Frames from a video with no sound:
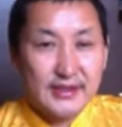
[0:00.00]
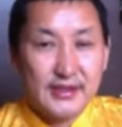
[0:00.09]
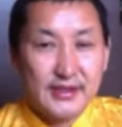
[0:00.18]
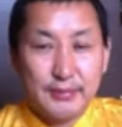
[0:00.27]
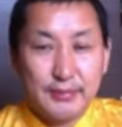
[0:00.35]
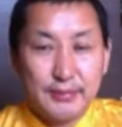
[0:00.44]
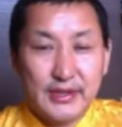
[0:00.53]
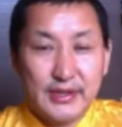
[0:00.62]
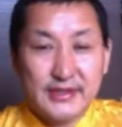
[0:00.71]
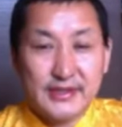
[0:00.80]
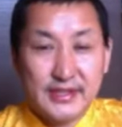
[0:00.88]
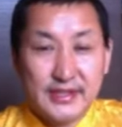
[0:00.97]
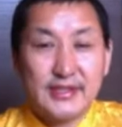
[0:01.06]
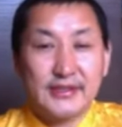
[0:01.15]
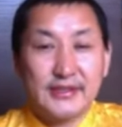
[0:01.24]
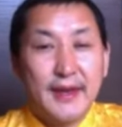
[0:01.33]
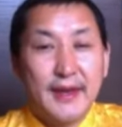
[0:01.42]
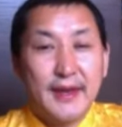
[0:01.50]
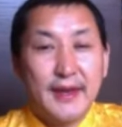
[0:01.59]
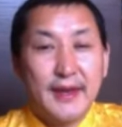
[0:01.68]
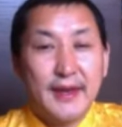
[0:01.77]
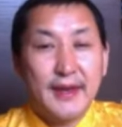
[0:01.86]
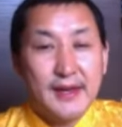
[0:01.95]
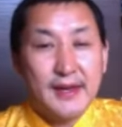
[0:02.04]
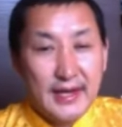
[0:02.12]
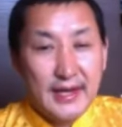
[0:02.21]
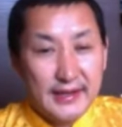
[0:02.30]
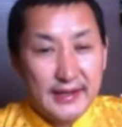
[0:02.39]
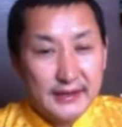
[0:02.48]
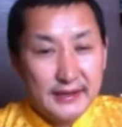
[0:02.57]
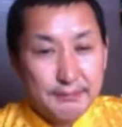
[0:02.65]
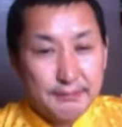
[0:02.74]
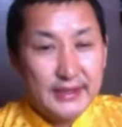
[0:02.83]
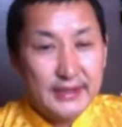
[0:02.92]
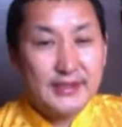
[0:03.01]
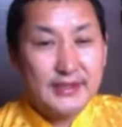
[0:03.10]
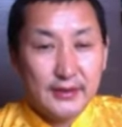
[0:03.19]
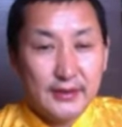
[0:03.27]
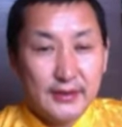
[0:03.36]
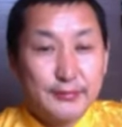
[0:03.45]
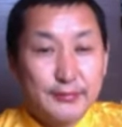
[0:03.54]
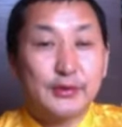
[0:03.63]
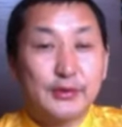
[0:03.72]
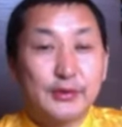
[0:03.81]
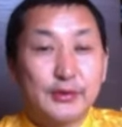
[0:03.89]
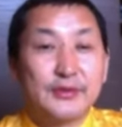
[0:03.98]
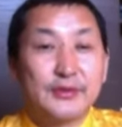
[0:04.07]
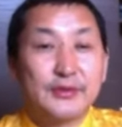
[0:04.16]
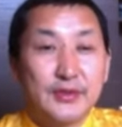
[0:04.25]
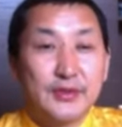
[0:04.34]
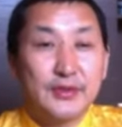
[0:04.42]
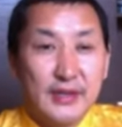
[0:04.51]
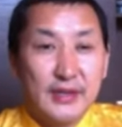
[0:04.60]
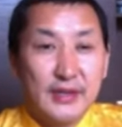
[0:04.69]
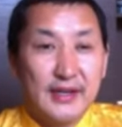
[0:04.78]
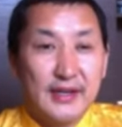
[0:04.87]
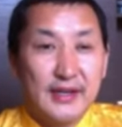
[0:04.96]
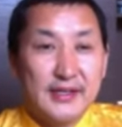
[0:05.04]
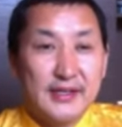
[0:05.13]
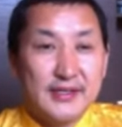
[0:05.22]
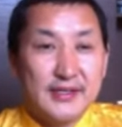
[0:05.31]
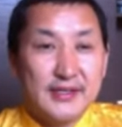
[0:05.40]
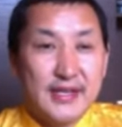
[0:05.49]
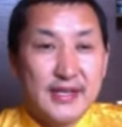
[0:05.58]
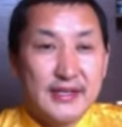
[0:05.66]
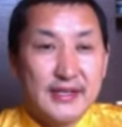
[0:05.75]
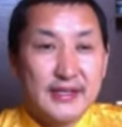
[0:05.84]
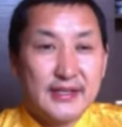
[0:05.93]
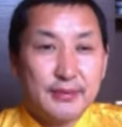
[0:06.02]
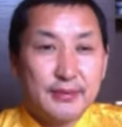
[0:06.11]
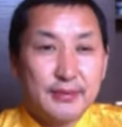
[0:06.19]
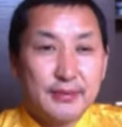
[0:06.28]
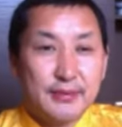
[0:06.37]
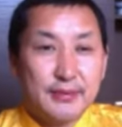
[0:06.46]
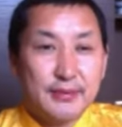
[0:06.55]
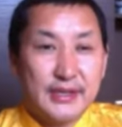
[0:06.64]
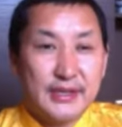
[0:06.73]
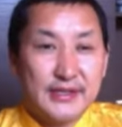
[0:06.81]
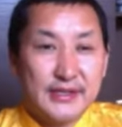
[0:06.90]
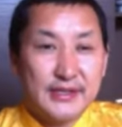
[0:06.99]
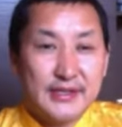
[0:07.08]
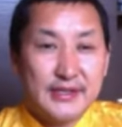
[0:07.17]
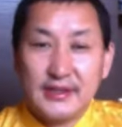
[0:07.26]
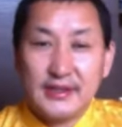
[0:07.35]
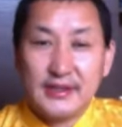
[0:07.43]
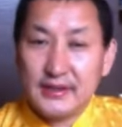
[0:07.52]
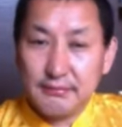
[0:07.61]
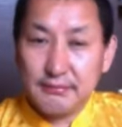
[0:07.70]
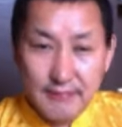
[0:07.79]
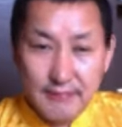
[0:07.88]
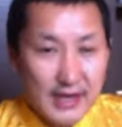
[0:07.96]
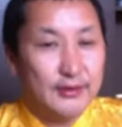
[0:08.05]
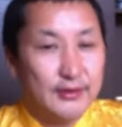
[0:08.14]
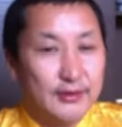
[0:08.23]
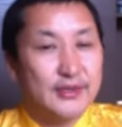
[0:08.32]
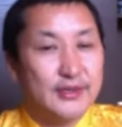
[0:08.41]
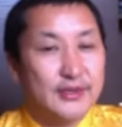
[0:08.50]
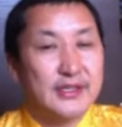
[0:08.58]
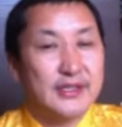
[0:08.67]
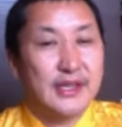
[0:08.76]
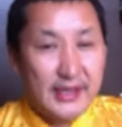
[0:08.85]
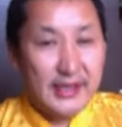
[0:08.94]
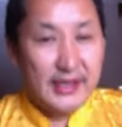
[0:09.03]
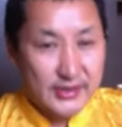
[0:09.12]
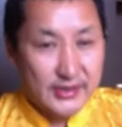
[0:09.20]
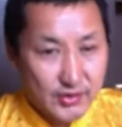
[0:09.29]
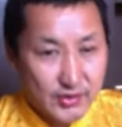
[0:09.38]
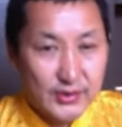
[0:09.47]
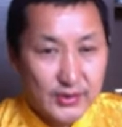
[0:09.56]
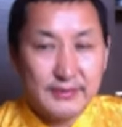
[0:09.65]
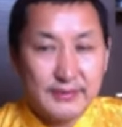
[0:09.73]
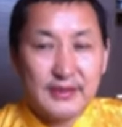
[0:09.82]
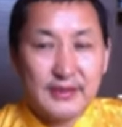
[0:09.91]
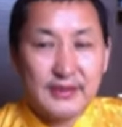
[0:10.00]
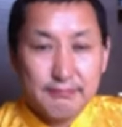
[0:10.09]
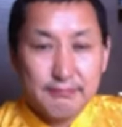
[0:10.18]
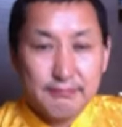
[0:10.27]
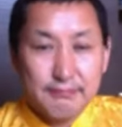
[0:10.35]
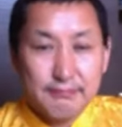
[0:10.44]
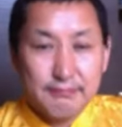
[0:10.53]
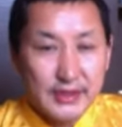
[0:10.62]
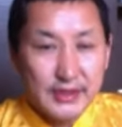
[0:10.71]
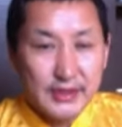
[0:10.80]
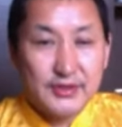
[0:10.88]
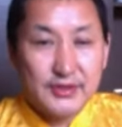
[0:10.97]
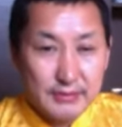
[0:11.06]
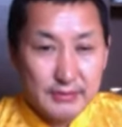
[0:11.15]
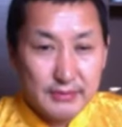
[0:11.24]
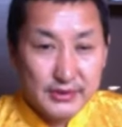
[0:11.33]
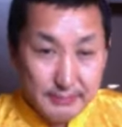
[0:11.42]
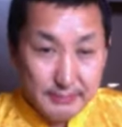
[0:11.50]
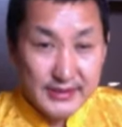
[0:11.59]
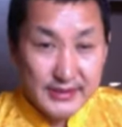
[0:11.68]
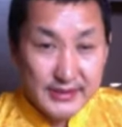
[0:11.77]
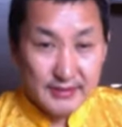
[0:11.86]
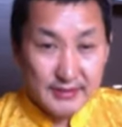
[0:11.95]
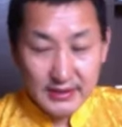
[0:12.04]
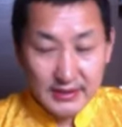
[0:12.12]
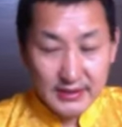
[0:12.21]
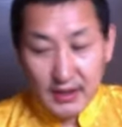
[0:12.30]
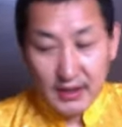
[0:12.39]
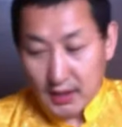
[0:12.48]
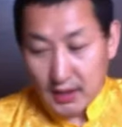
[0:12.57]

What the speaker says: It is the Buddha's teachings. And please, of course, you are studying Buddha's teaching in the marvelously, extremely, much better than me.